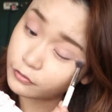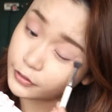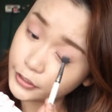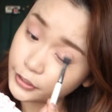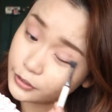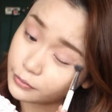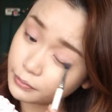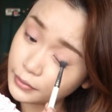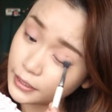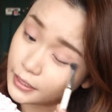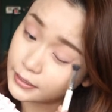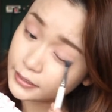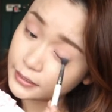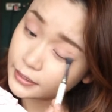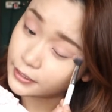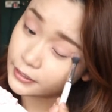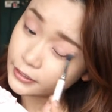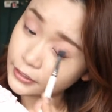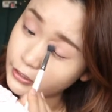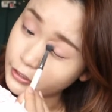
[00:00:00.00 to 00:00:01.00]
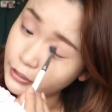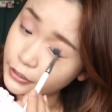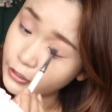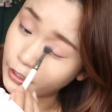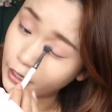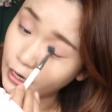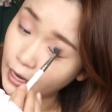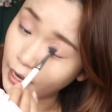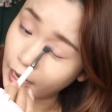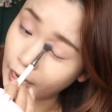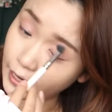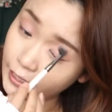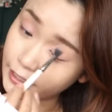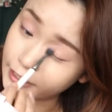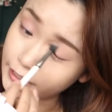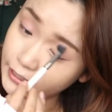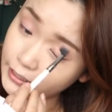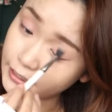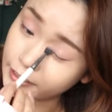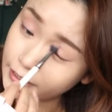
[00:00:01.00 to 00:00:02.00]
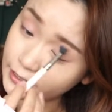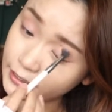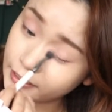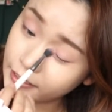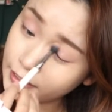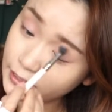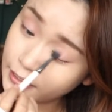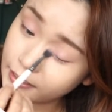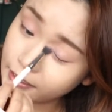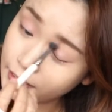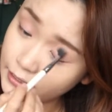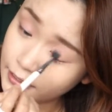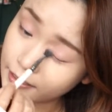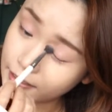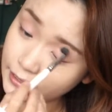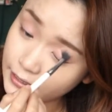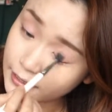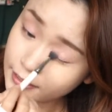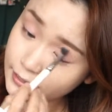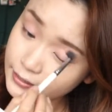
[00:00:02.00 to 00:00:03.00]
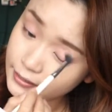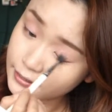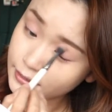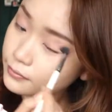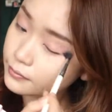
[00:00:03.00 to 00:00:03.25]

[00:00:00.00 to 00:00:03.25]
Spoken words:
when you blend it into your eyelid.